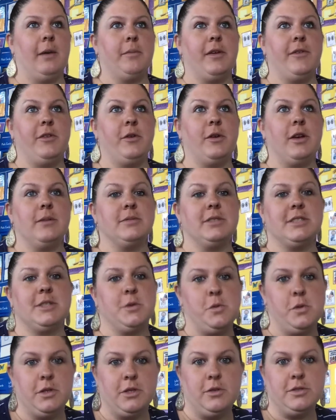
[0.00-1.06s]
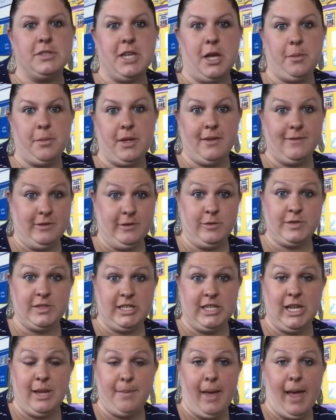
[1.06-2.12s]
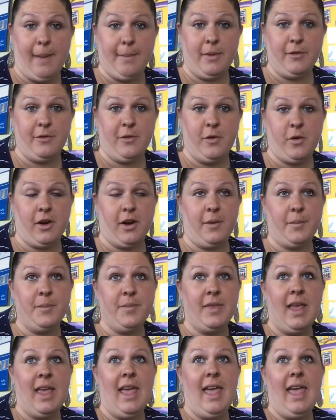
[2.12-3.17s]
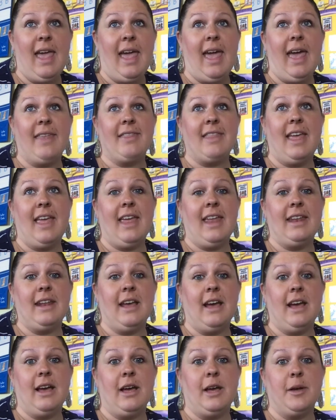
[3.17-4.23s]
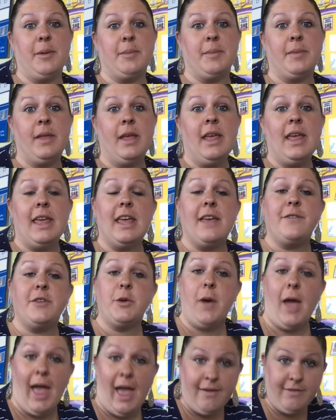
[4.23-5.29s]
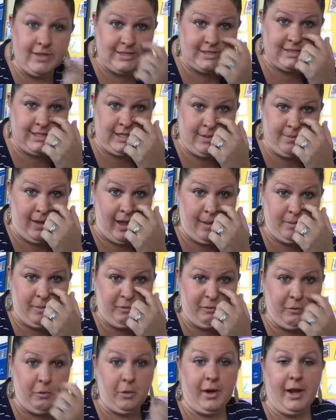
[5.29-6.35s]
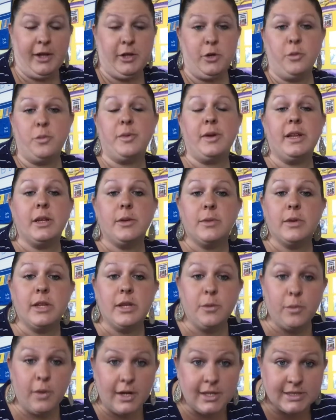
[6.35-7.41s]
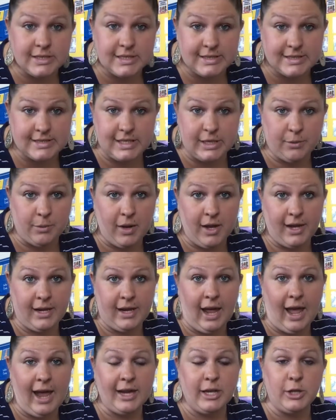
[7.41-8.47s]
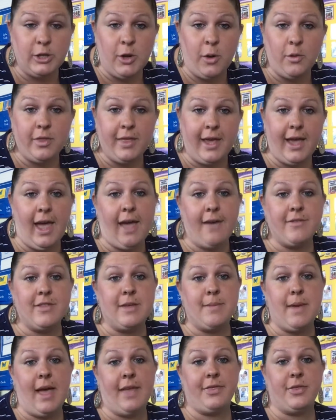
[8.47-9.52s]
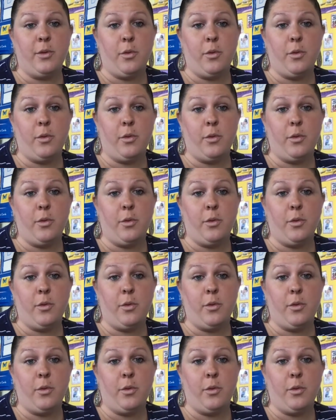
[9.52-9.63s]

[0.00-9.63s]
if you come to school and you tell me if you've seen a bat before. And then if you haven't seen a bat before and you really, really want to see one, I know they have them at the